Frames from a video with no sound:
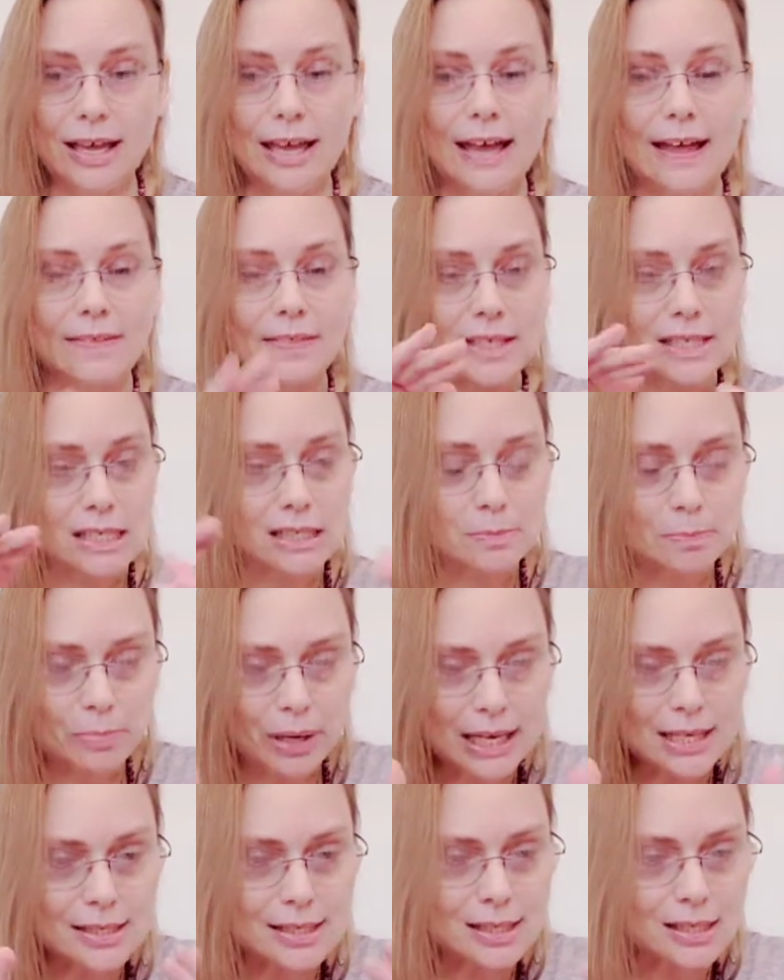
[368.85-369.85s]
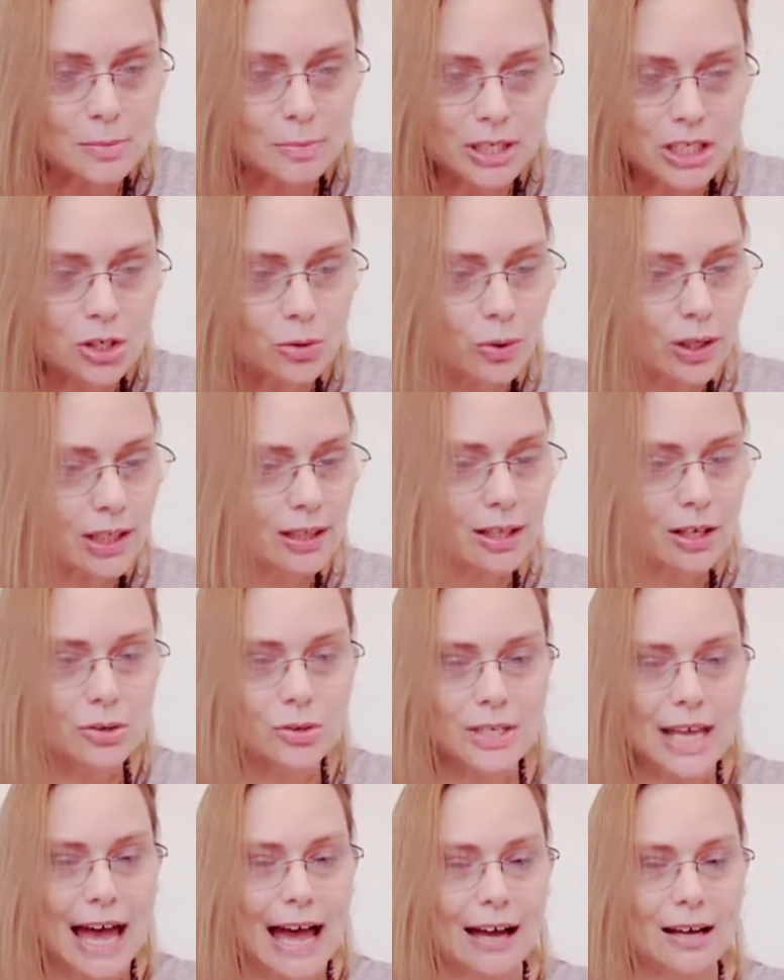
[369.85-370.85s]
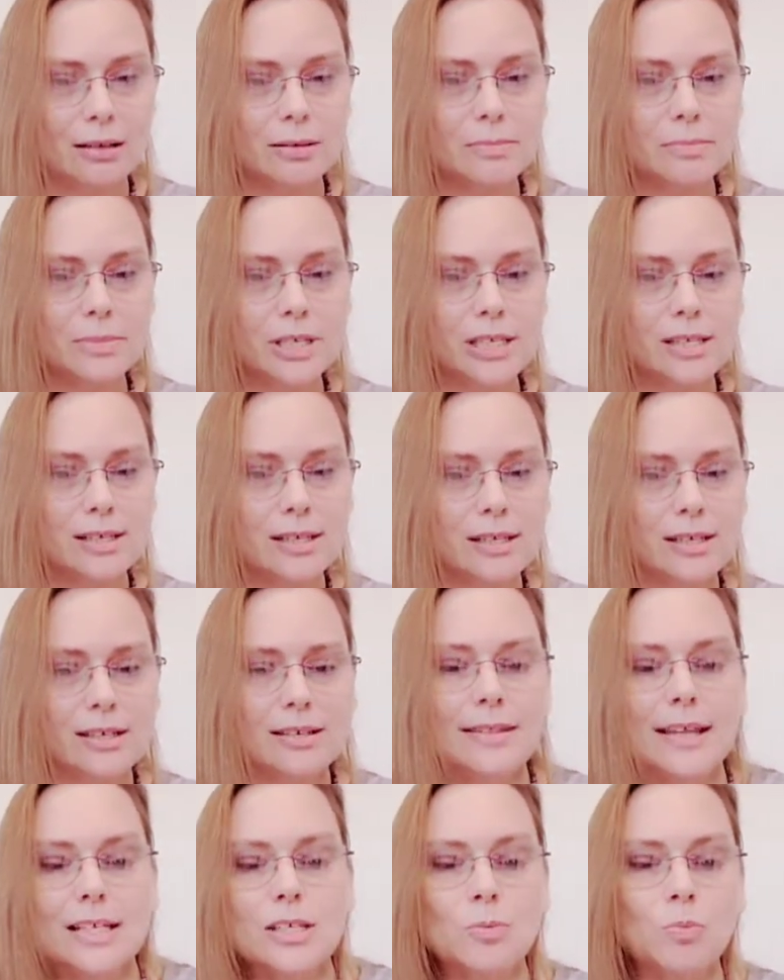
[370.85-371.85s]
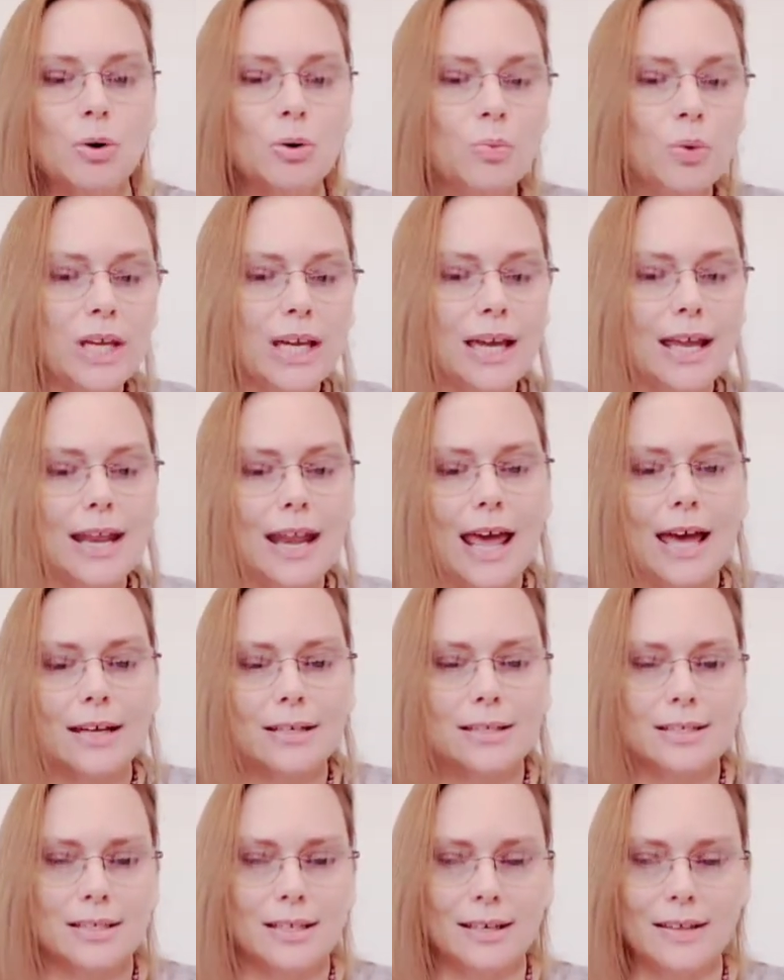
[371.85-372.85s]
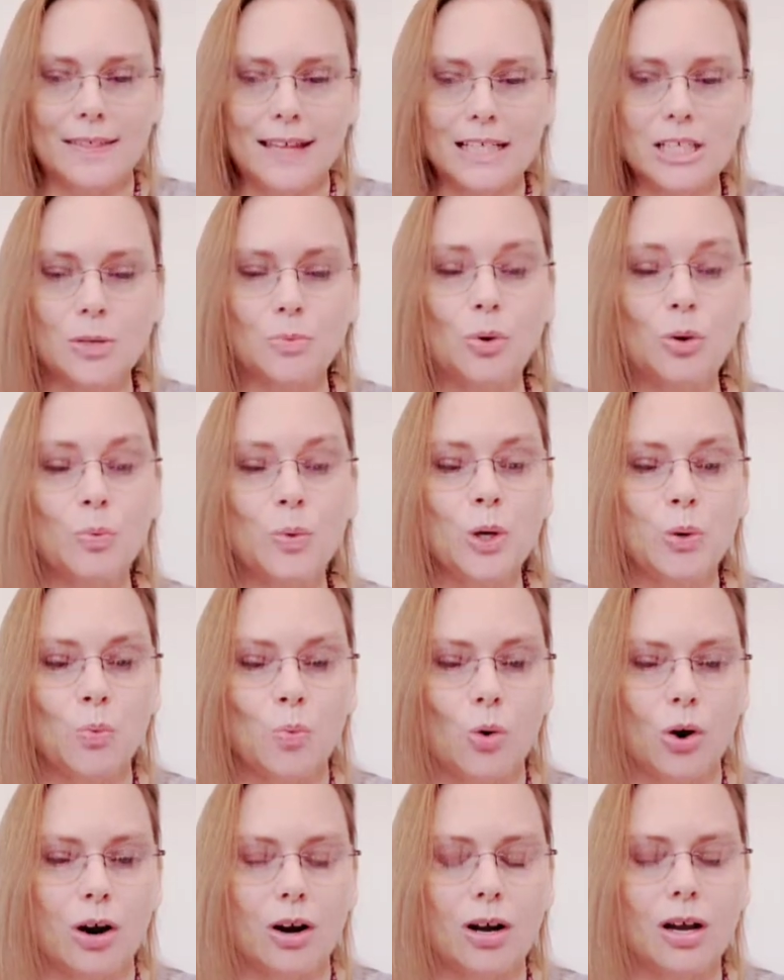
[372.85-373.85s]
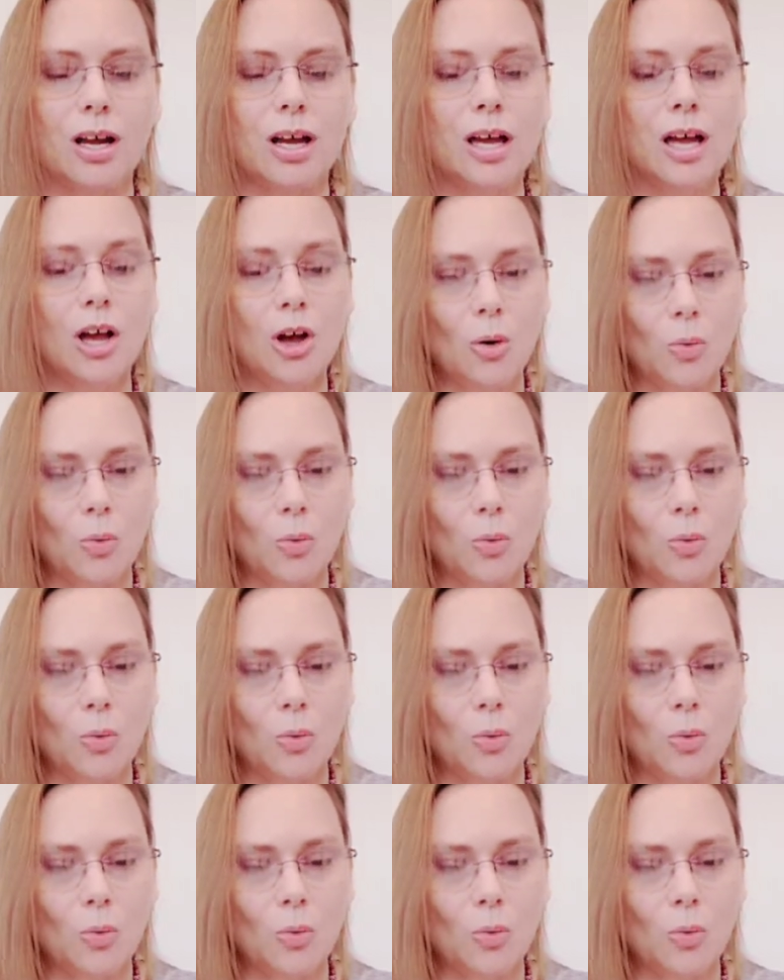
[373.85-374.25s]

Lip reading: And the spaces between those atoms, that's where we connect, that's where we work.